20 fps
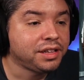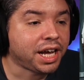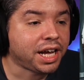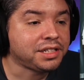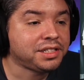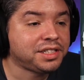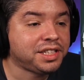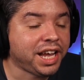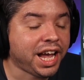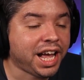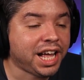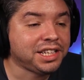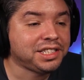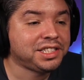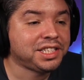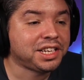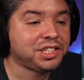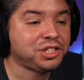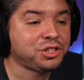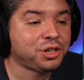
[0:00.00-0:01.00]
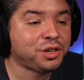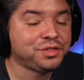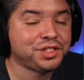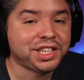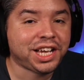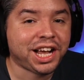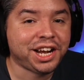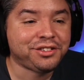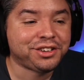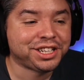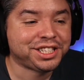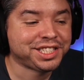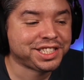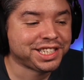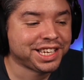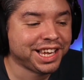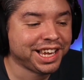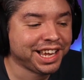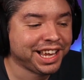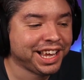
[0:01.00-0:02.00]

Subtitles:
That's the ancestor of Cyrus.